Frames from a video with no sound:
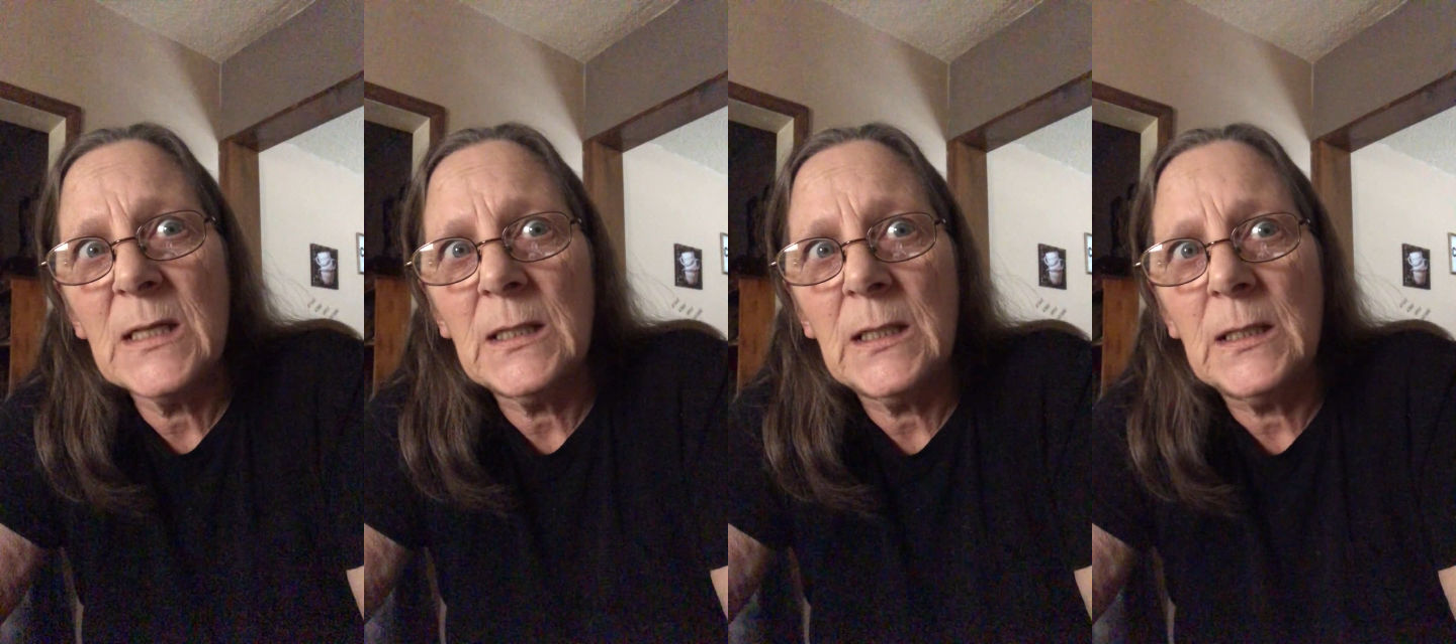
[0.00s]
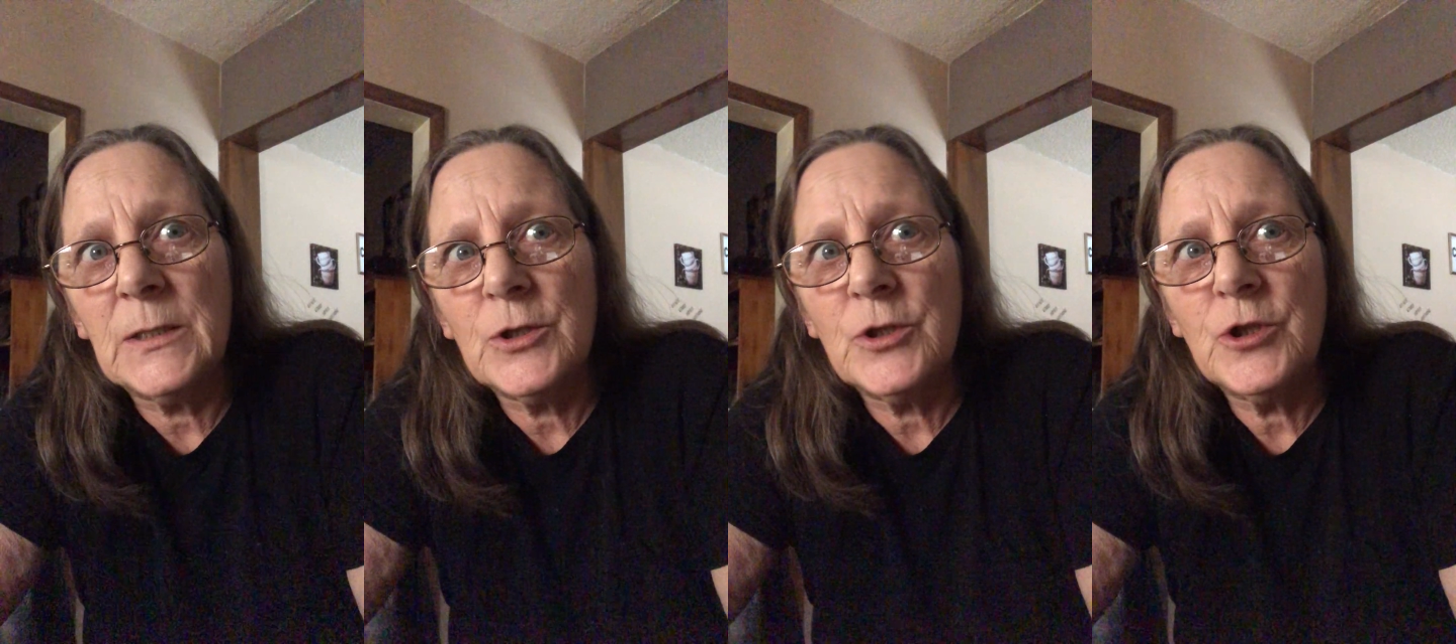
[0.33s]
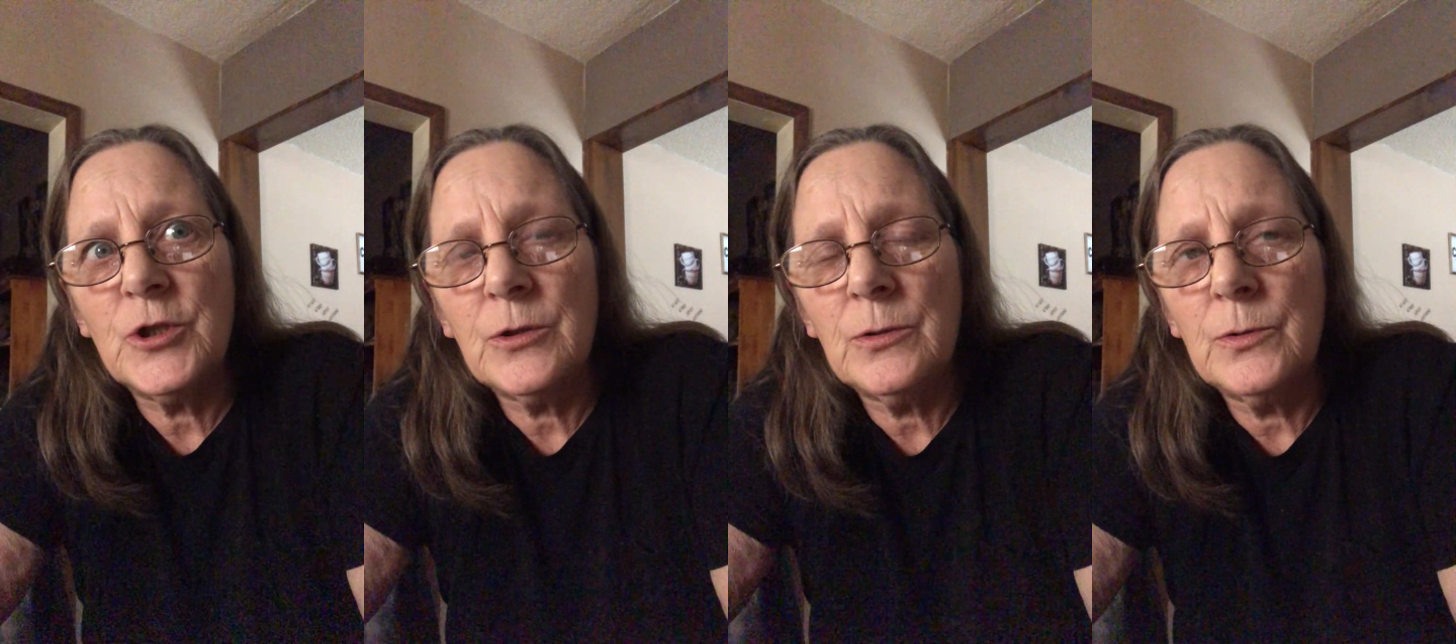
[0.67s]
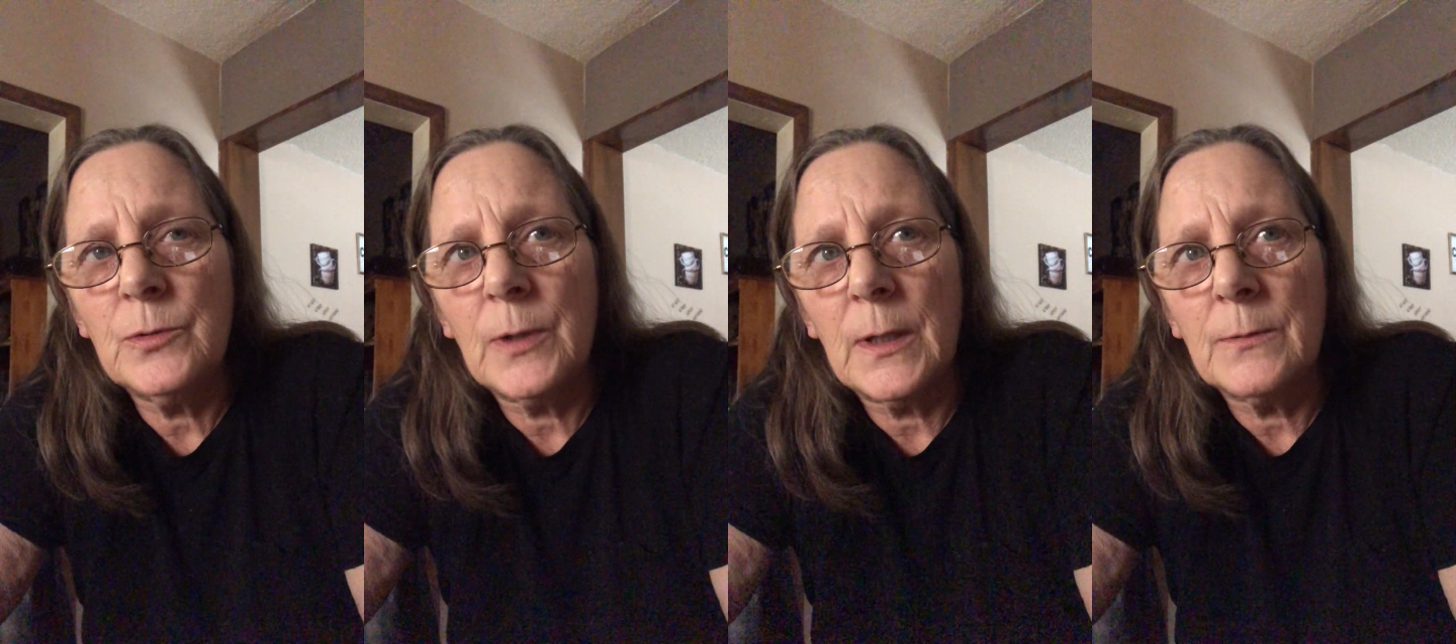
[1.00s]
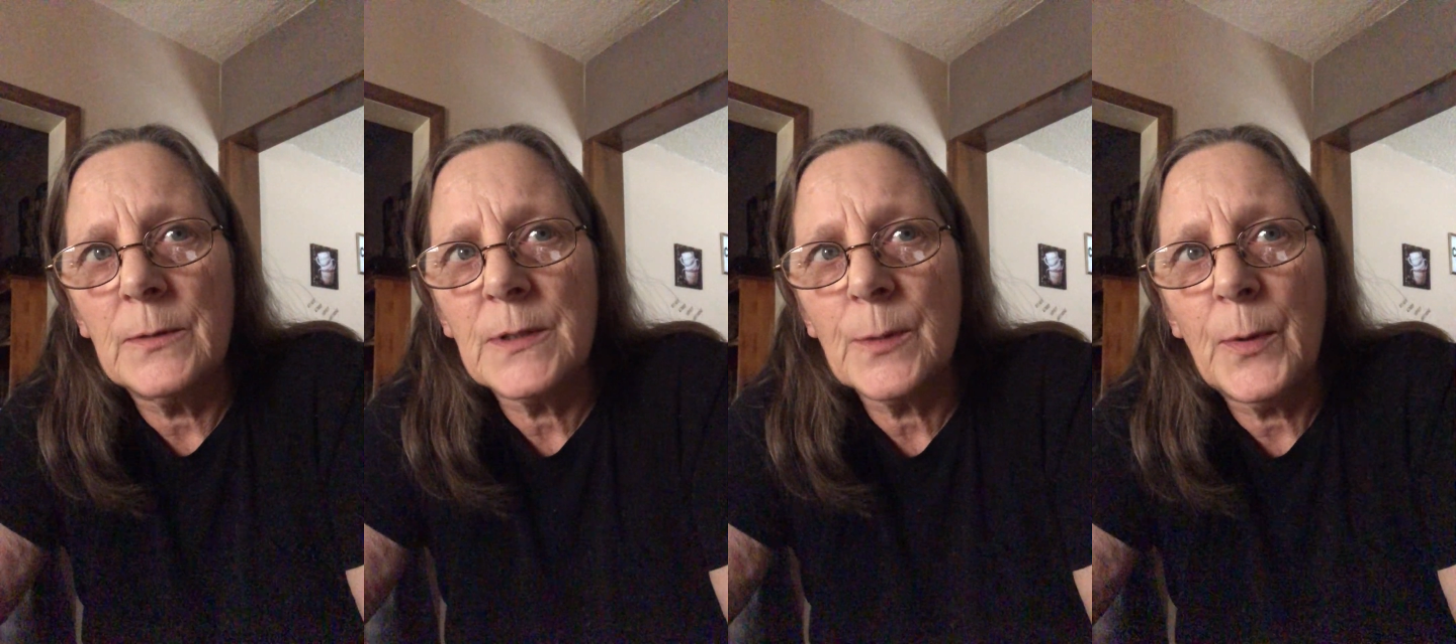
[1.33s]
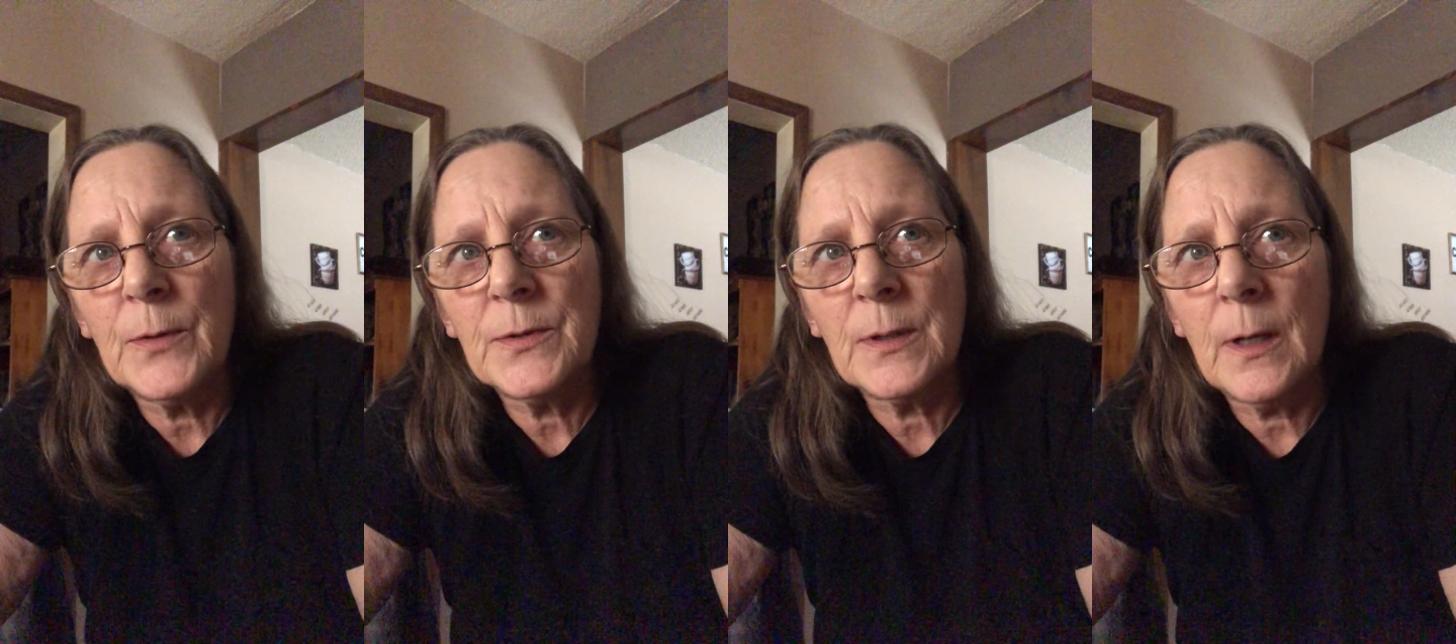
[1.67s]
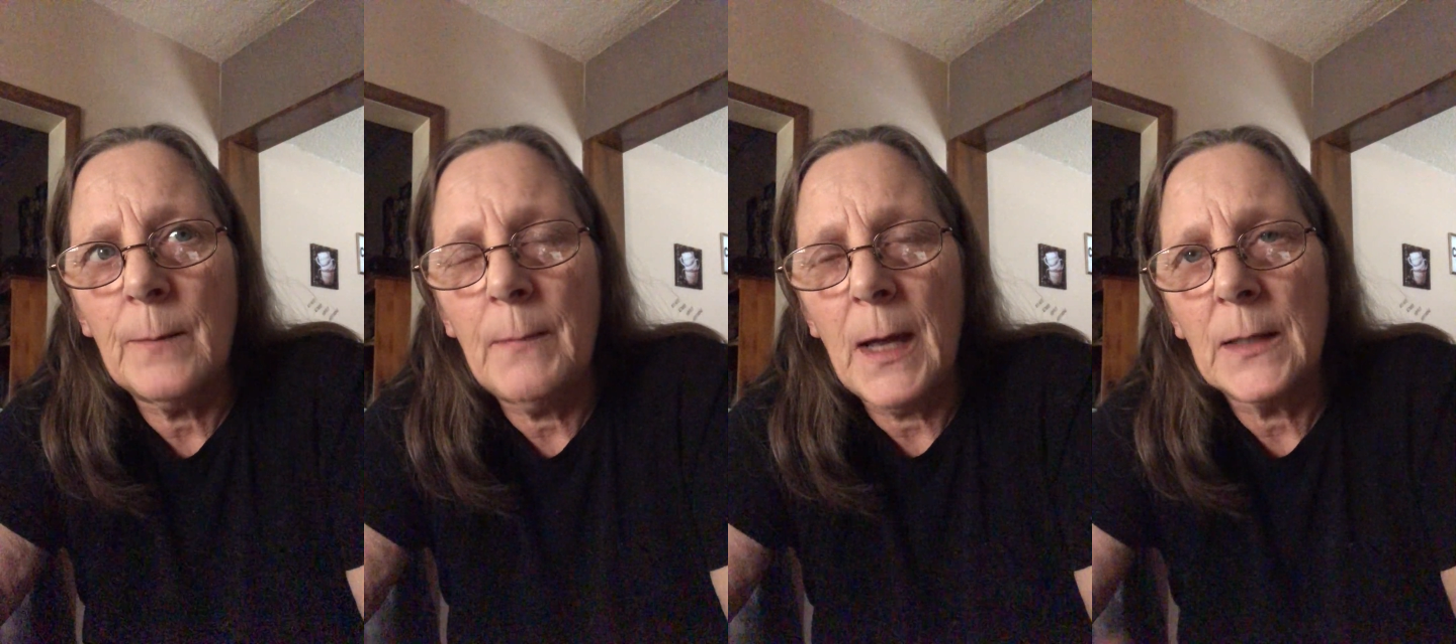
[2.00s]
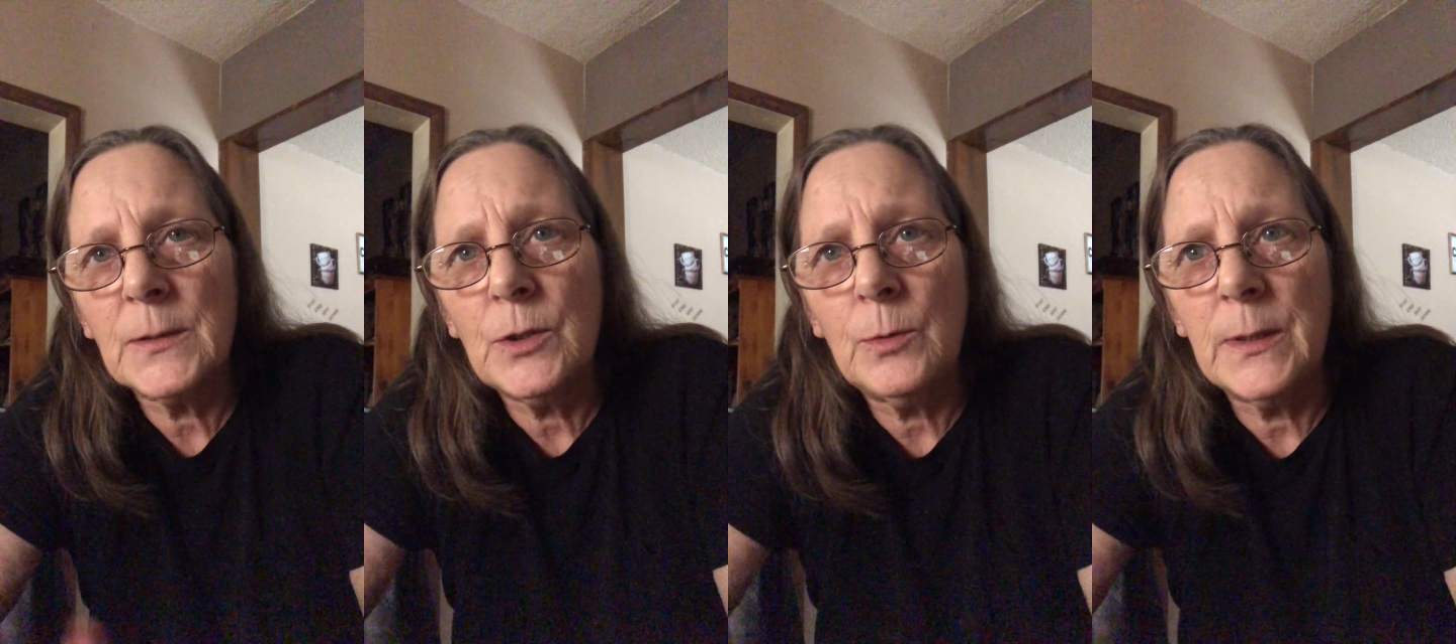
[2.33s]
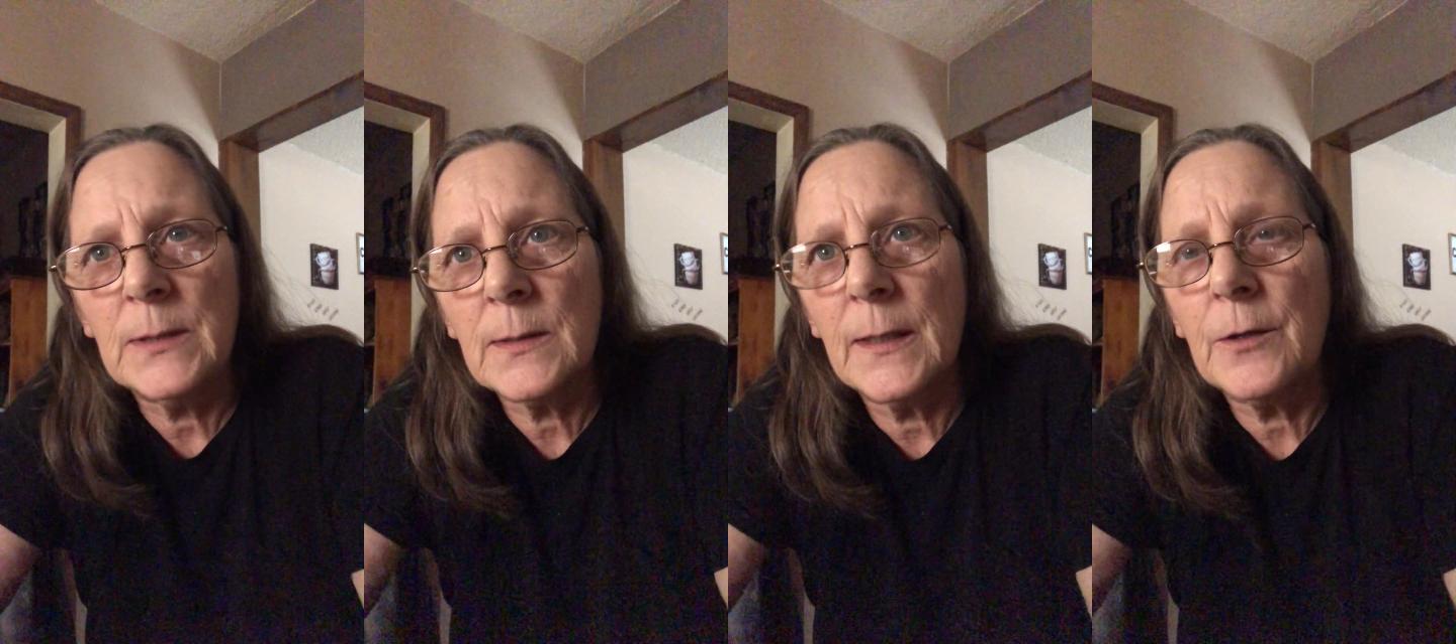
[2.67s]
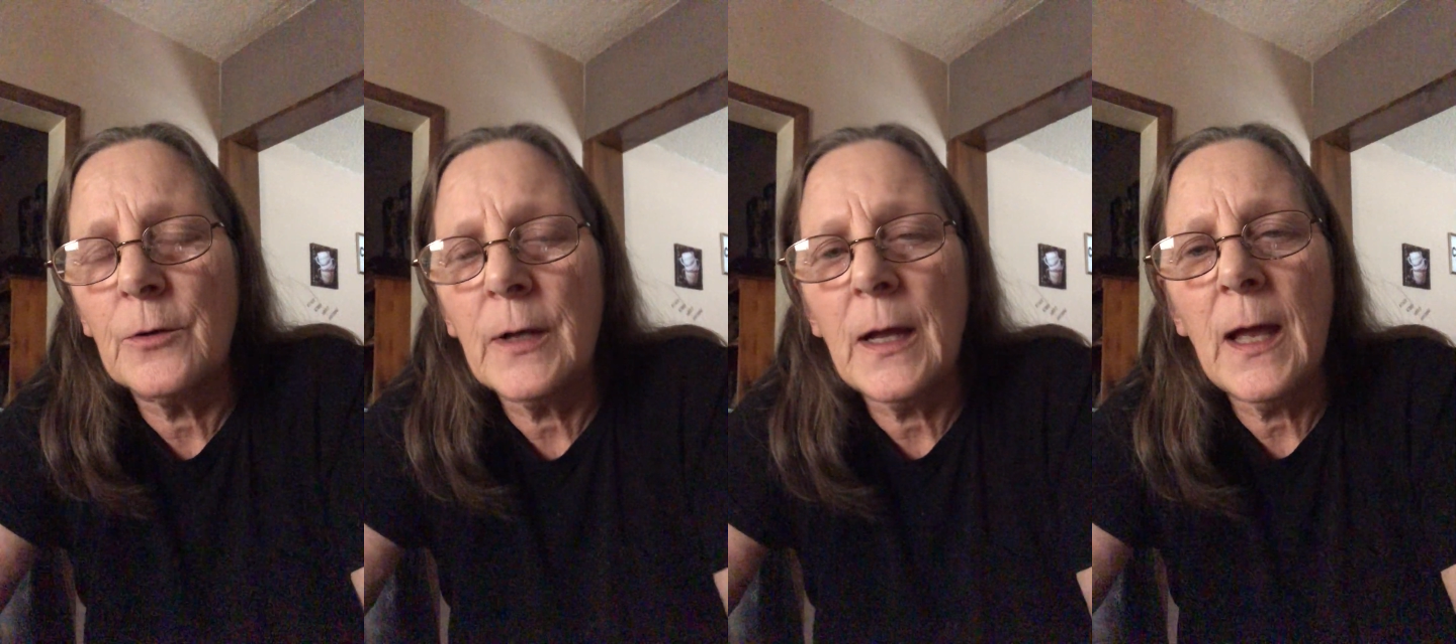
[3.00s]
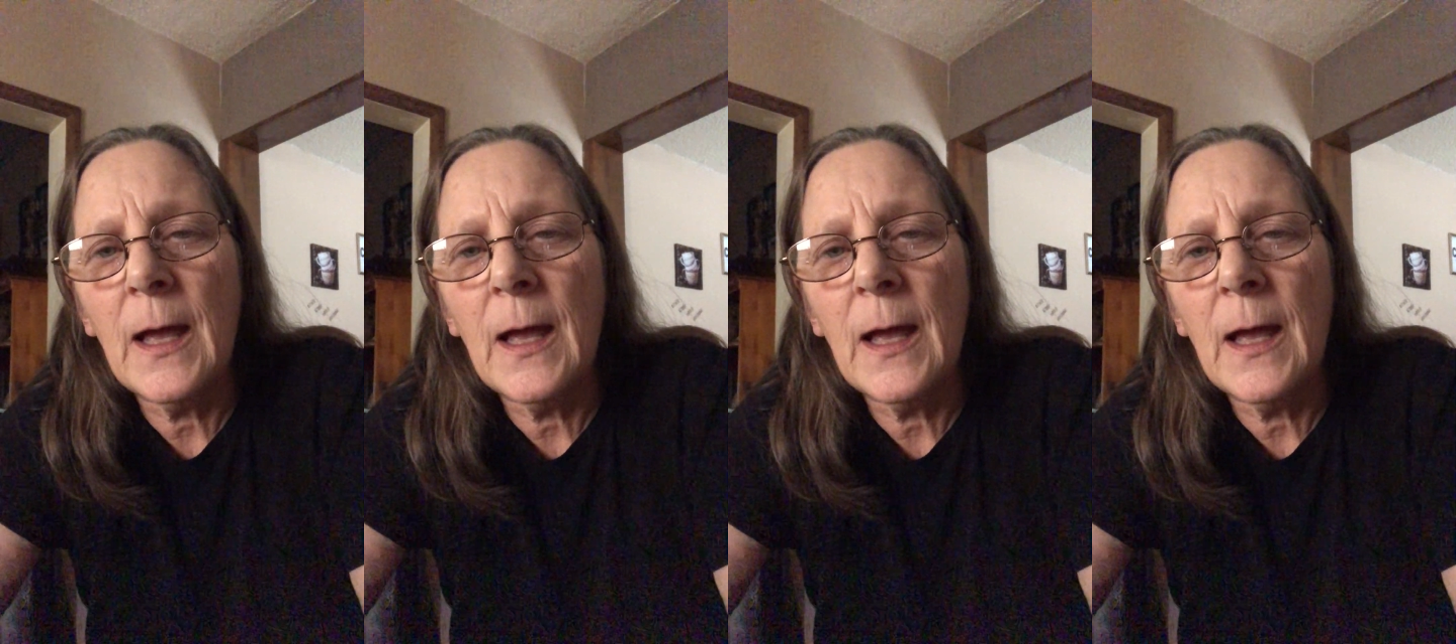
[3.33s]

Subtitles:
in June, I was supposed to come back 2 weeks later to